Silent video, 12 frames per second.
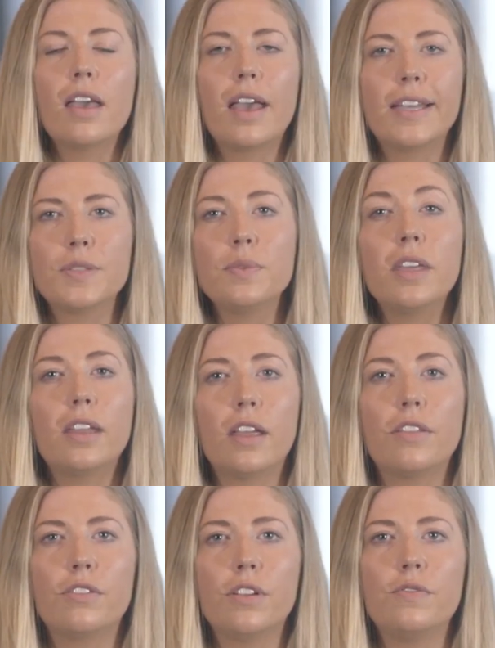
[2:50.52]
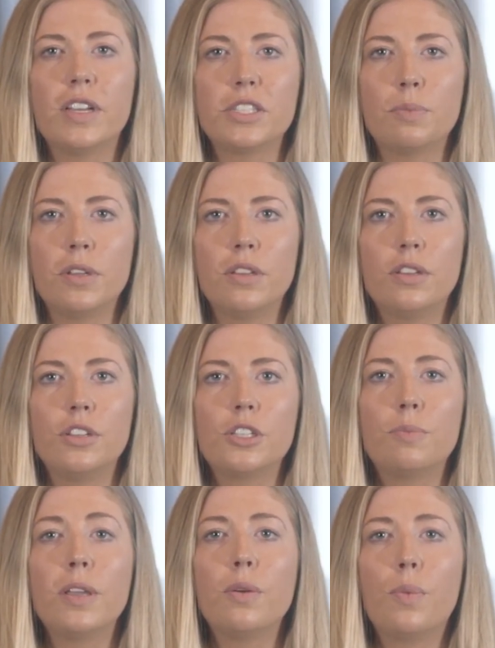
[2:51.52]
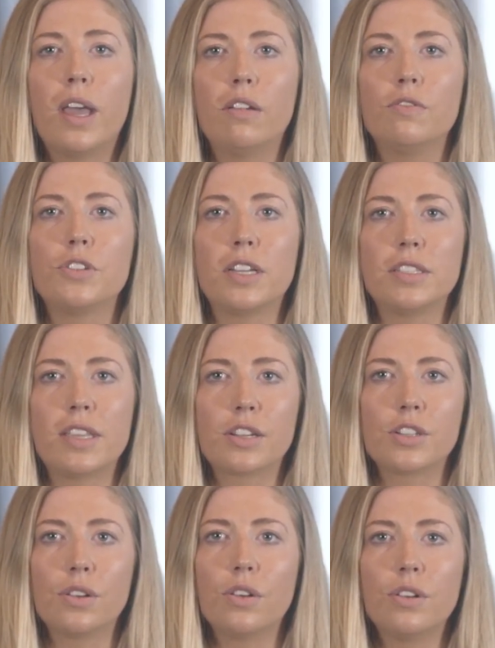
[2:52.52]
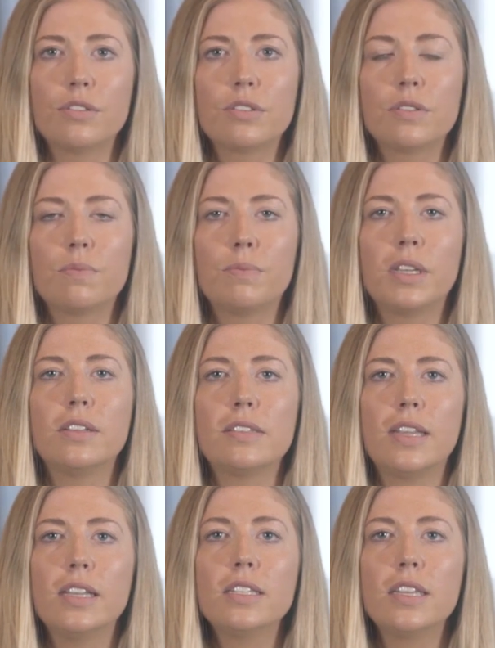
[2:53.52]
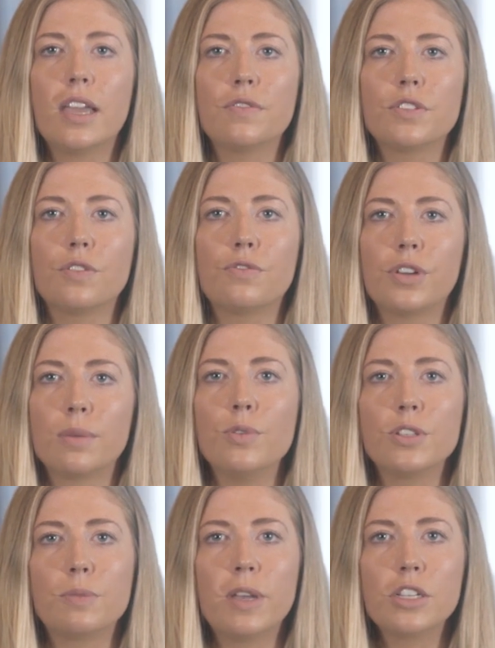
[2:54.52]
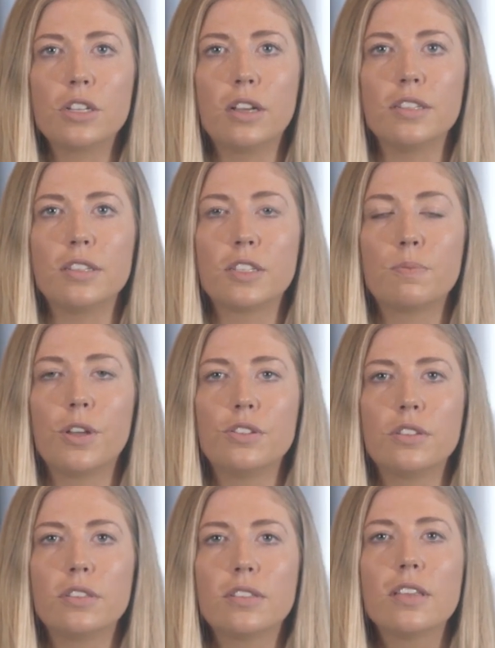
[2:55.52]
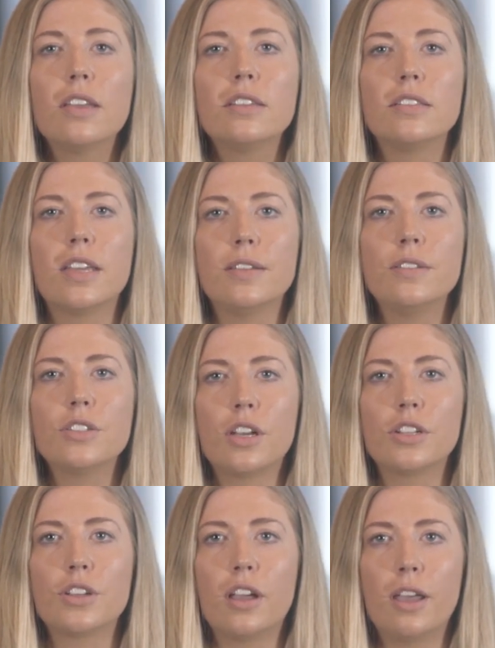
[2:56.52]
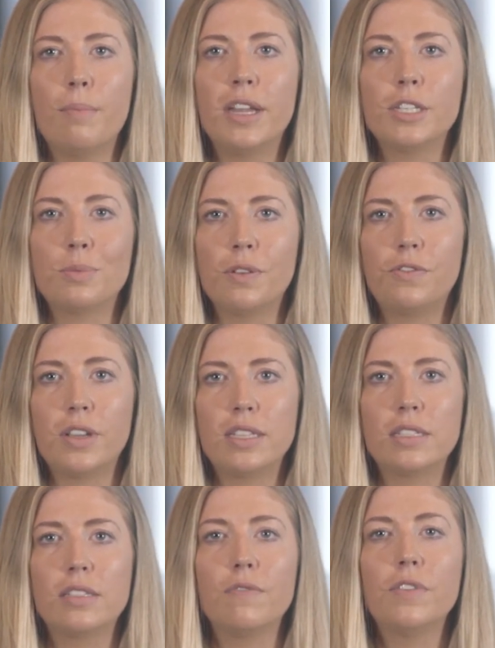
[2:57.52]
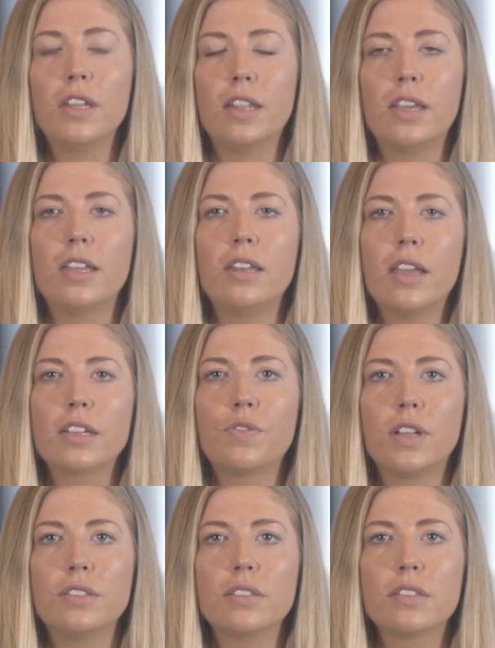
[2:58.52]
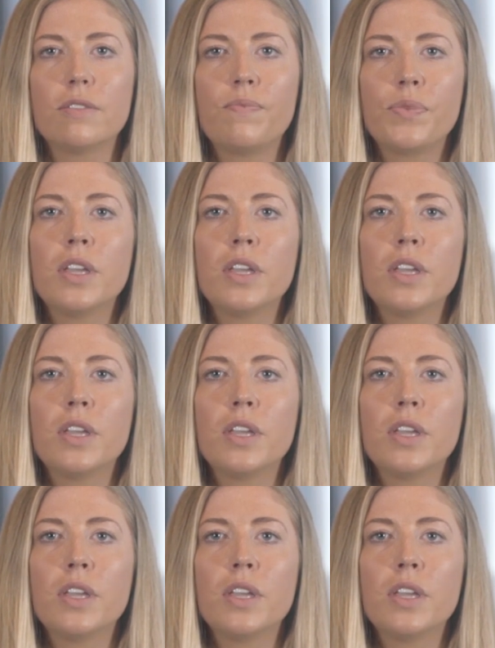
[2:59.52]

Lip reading: As with any other investment, you should be aware of transaction costs, because ETFs offering more specialised exposures tend to charge higher management fees than vanilla index funds.